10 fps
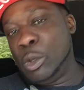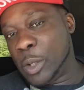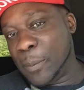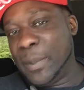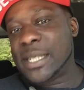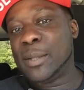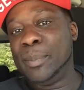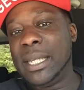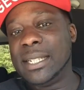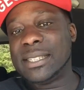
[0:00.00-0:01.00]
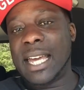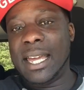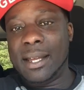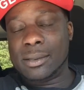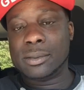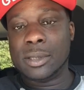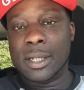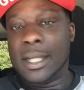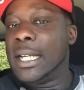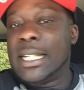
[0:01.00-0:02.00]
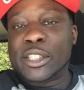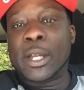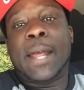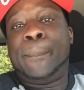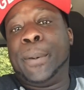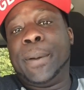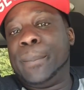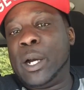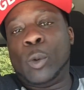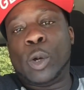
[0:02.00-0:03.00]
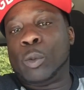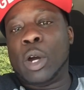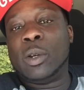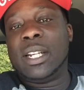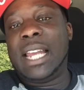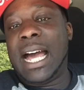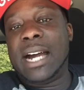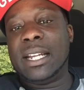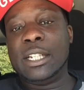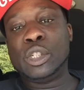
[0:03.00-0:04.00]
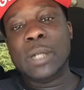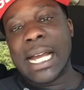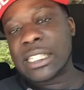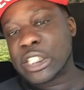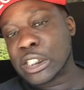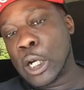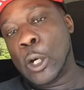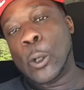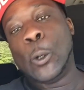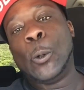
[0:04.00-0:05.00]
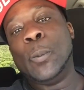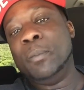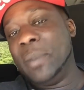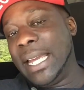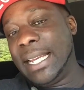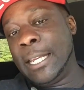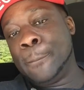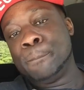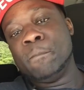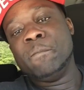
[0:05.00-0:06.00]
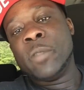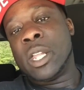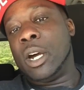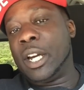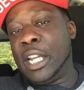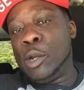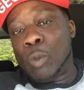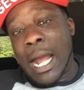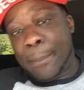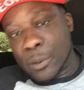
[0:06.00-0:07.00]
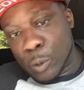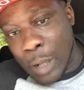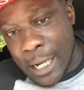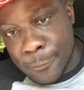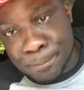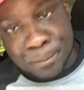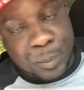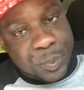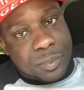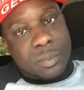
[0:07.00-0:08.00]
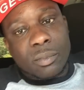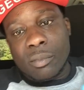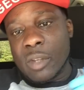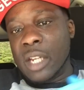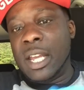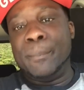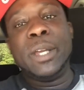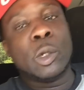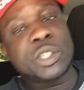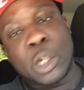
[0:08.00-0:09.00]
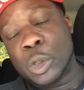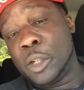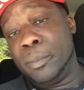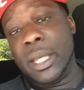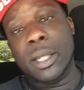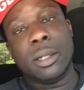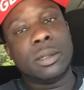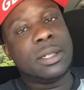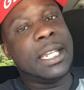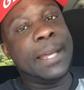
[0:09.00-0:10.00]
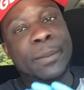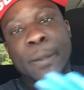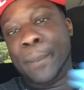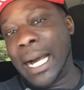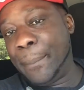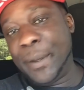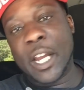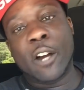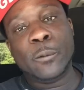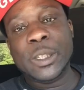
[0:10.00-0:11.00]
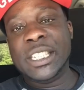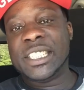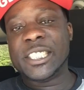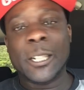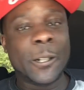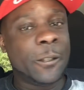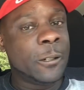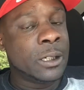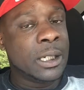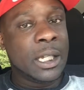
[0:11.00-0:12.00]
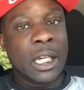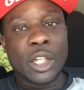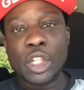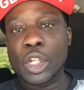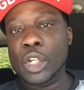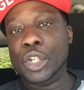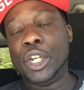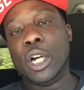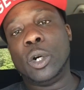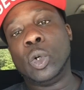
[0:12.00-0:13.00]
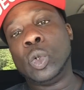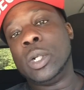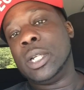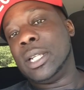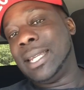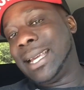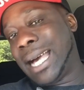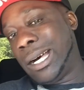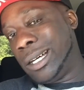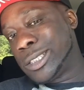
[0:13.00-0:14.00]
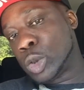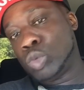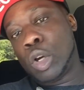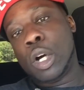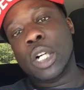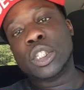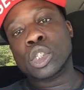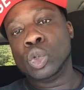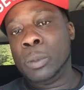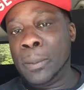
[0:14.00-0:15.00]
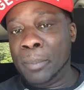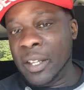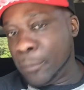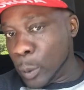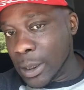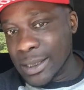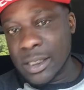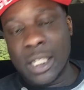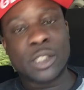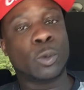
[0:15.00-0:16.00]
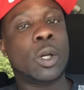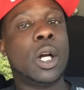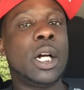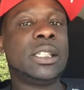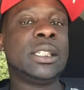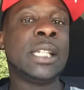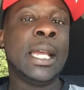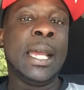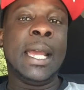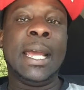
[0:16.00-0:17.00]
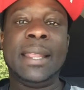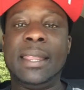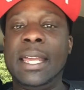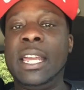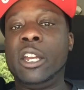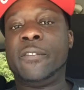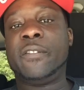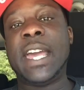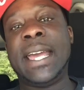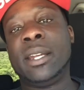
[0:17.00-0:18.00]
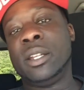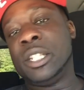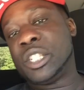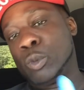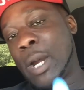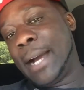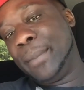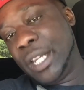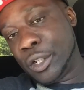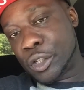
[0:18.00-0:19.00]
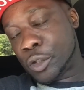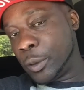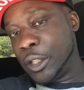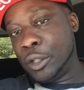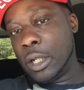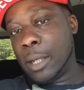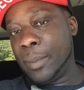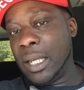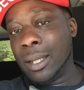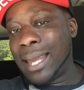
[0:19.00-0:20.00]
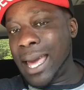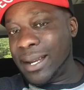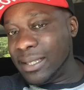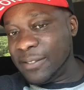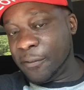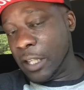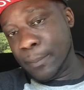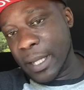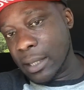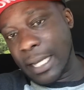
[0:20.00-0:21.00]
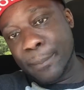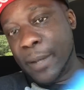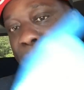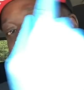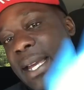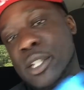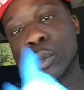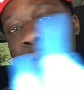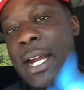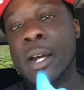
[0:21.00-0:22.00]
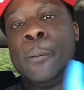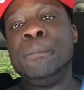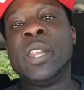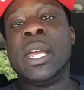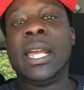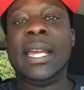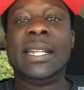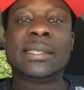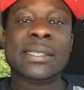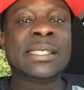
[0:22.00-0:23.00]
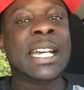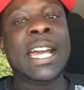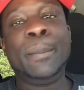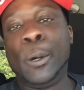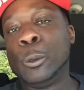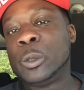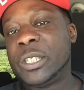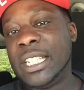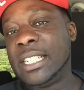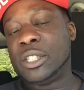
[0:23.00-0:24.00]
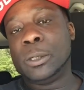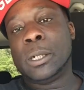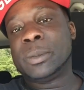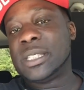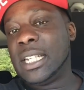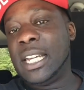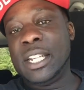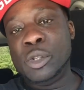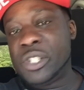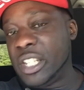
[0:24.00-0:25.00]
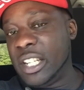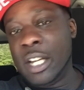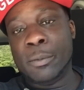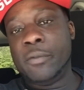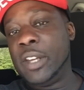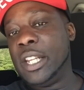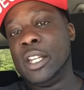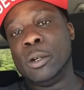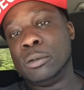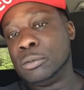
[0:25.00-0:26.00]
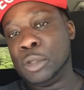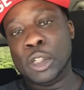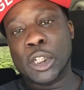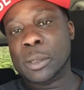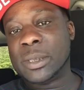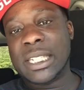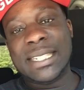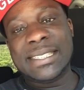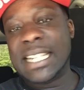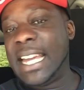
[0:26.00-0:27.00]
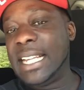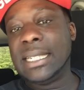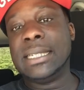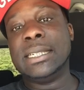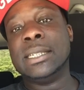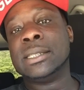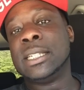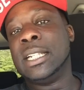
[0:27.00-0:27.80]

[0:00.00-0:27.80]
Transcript: you commenced to beat his ass. So that pretty much what Rolling Loud is. You got so many of these rappers, right, that be on social media. They be popping off with each other. You know, they got entourages who be beefing with entourages. And then the fact that this rap industry, you know what I mean, a lot of these females, they've been passed around. And it's the same old chicks, you know what I'm saying? You see it every video, you know what I'm saying? The same girls,